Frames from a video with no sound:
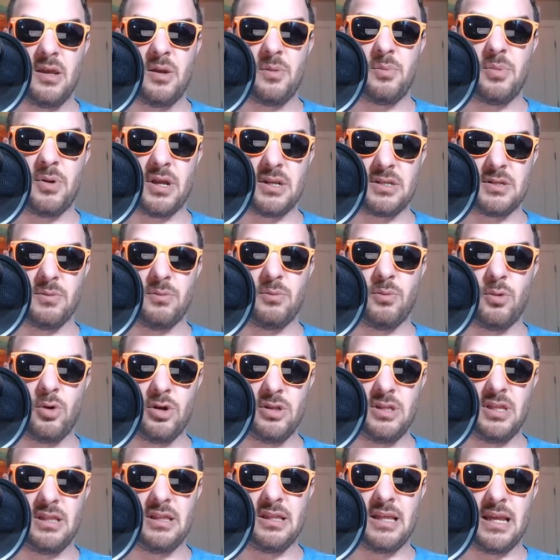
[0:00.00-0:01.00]
But
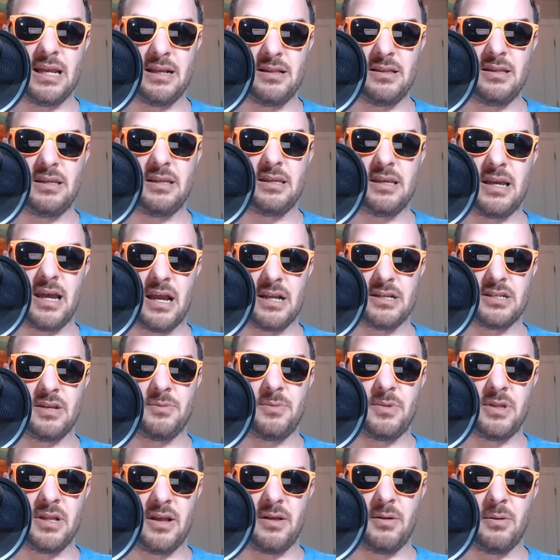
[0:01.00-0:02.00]
more than likely, gosh, I
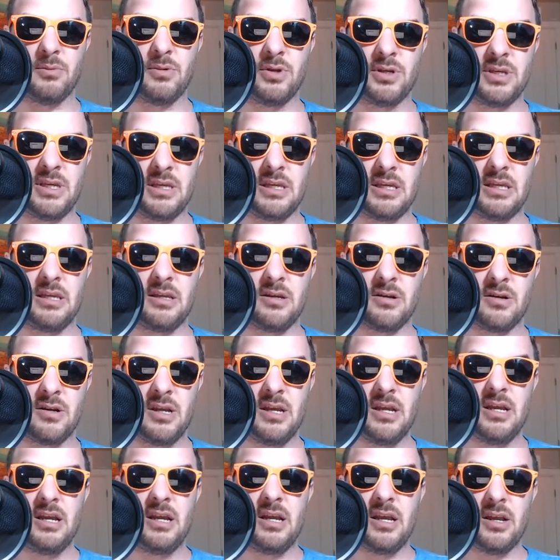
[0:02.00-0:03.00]
mean, I'm looking here.
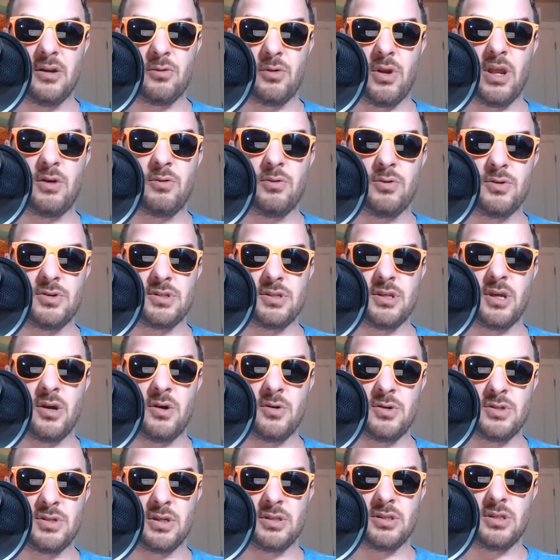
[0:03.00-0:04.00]
Greg
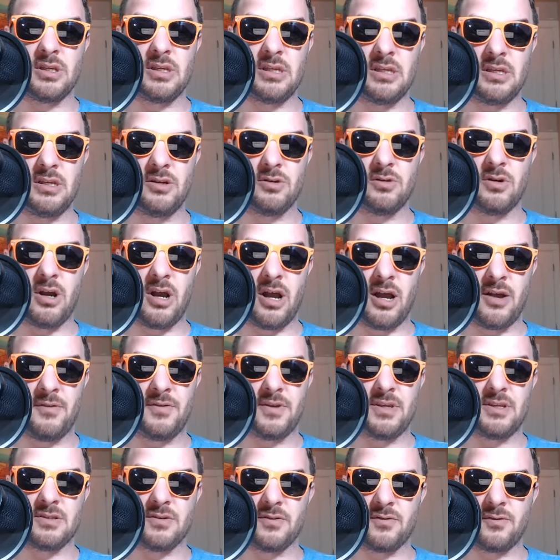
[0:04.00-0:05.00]
Rousseau took the year off.
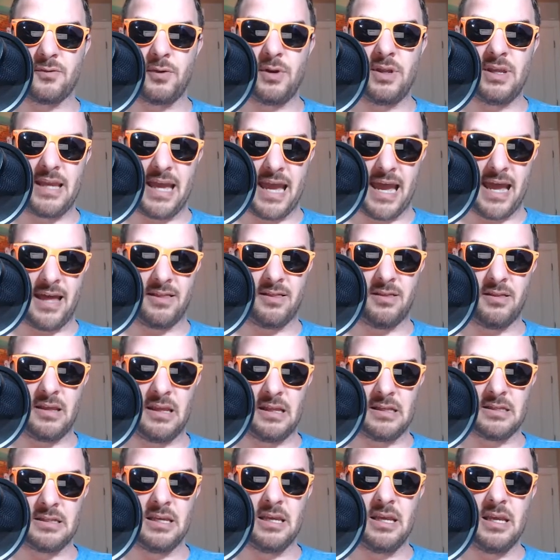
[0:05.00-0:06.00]
He's a freak
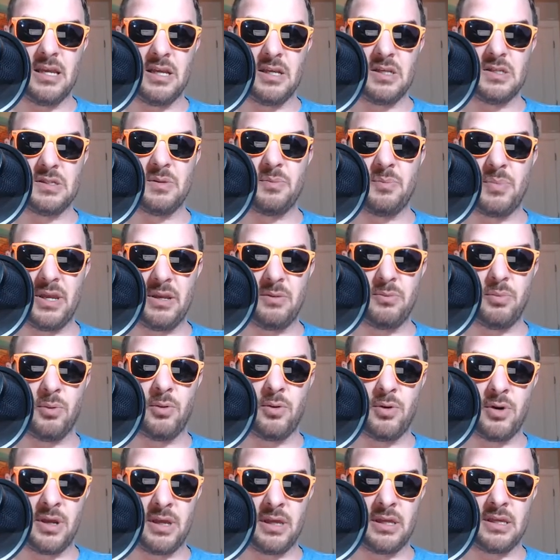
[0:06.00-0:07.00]
athlete. He's a big
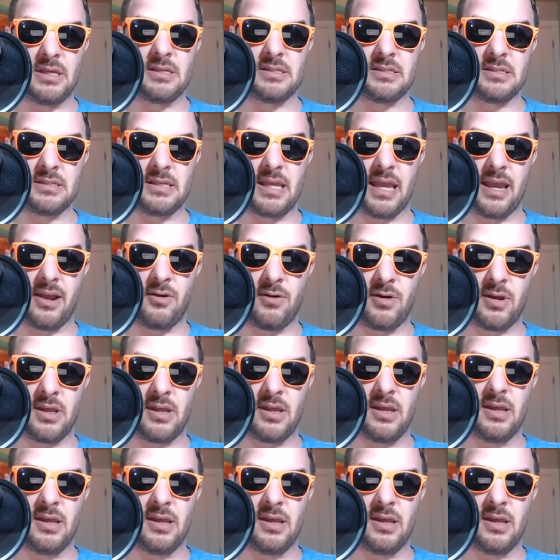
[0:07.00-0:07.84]
boy. He's scary.